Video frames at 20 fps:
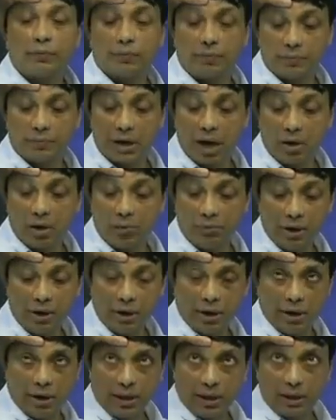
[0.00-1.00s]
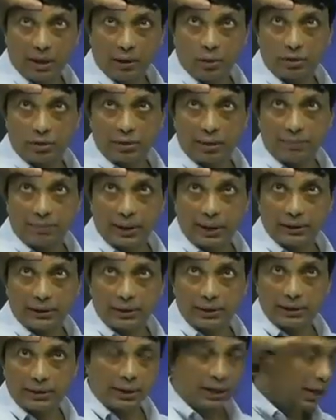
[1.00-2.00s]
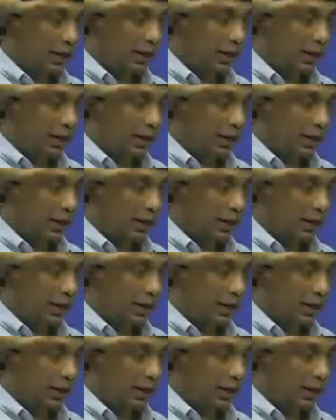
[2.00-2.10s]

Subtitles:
up, from down and looks up like this.